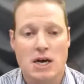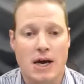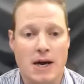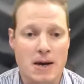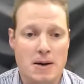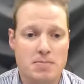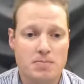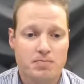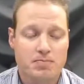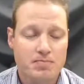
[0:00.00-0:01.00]

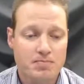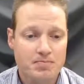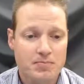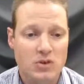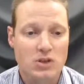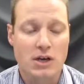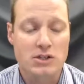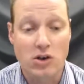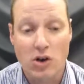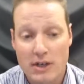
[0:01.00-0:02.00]
it's
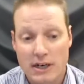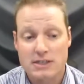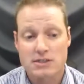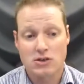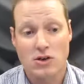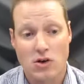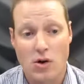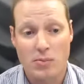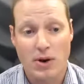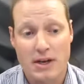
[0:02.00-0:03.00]
a lot less
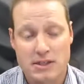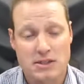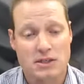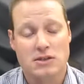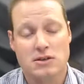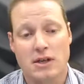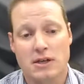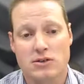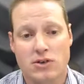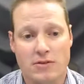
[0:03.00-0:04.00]
compliance that
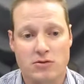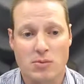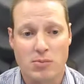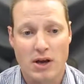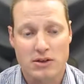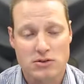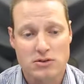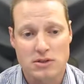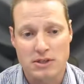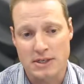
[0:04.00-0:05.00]
you have to apply
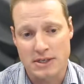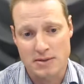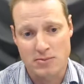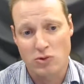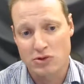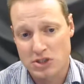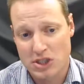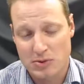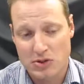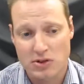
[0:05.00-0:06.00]
to. Also
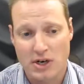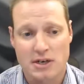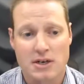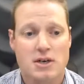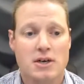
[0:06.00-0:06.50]
cheaper to run.